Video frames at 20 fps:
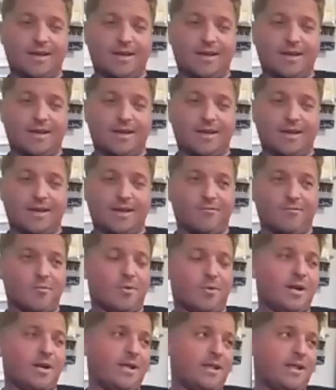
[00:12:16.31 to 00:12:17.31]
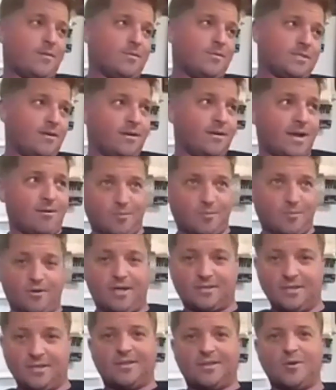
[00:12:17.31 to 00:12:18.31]
Everybody that was there that
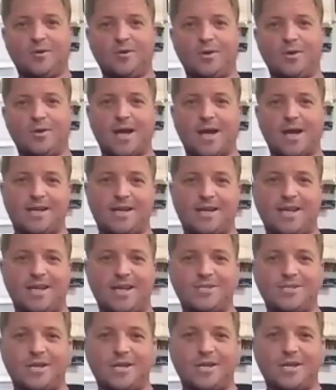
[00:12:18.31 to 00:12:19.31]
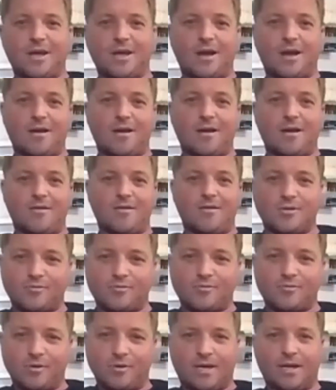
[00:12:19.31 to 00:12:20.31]
are now customers thought of me as
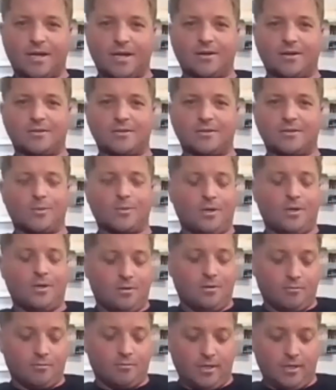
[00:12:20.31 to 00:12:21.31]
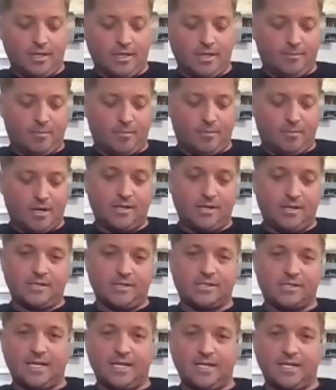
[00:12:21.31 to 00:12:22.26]
the new guy that AJ hired to measure his rear tires.